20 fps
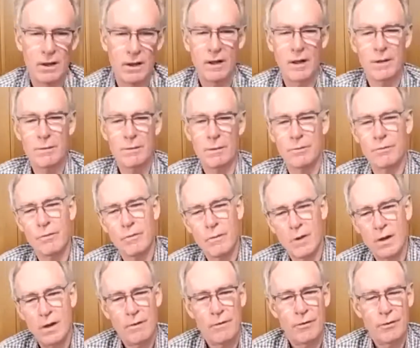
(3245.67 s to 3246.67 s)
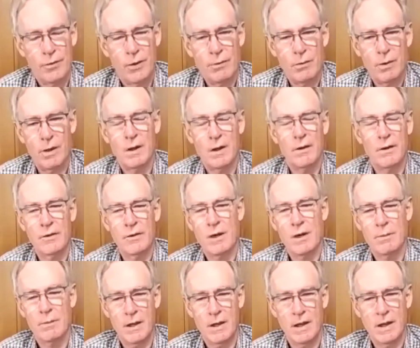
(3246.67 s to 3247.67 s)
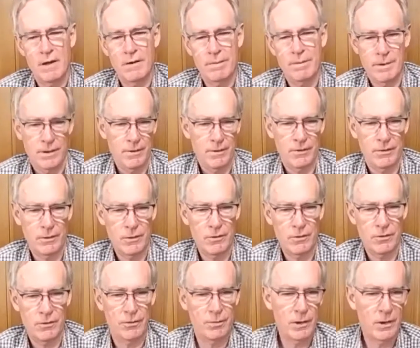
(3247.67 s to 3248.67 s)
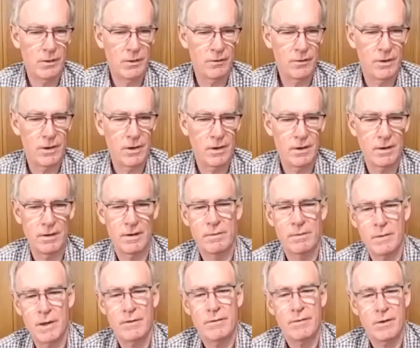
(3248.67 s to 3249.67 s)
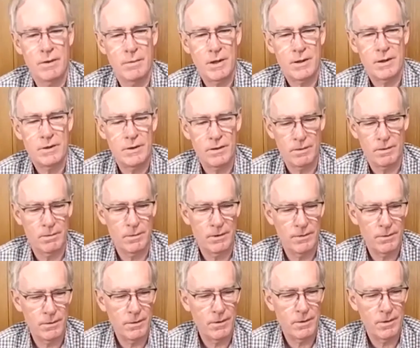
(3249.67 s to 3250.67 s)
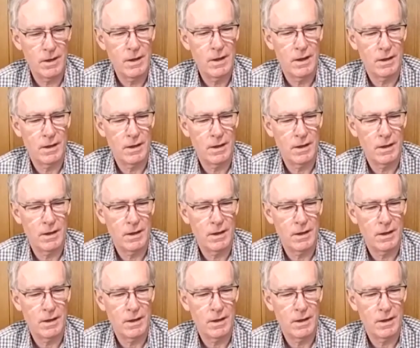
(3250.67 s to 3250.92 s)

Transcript: label. A lot of sweet wines come in half bottles, of course, because you don't need very much of them before